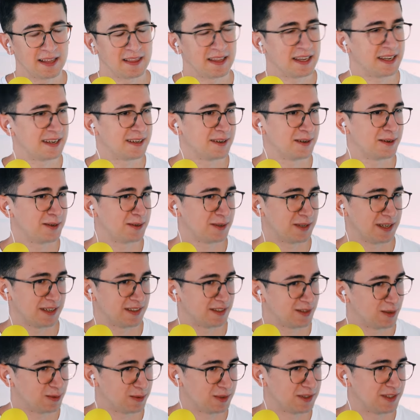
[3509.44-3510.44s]
then, you know,
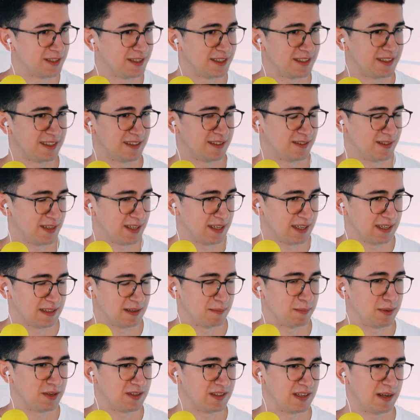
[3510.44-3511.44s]
there's always this,
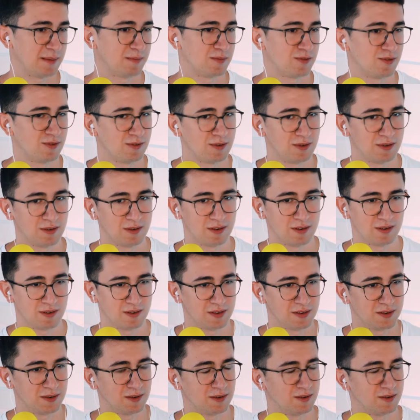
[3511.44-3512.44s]
right? The perceptron,